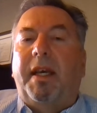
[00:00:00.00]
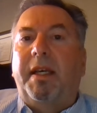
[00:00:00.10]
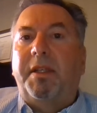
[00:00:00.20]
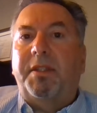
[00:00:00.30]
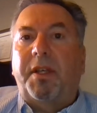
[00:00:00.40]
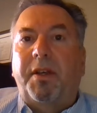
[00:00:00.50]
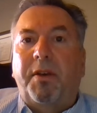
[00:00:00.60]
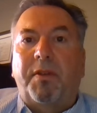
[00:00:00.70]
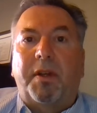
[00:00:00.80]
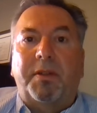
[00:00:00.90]
and to
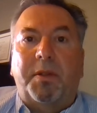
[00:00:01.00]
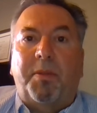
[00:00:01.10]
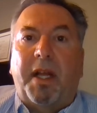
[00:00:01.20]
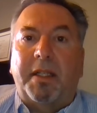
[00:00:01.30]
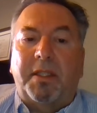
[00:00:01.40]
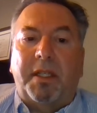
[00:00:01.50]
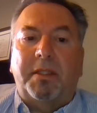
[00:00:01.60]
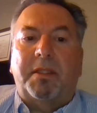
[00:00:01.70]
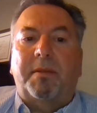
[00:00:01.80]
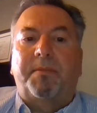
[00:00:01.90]
secure their supply
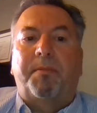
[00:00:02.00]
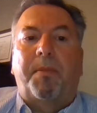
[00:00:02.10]
chains.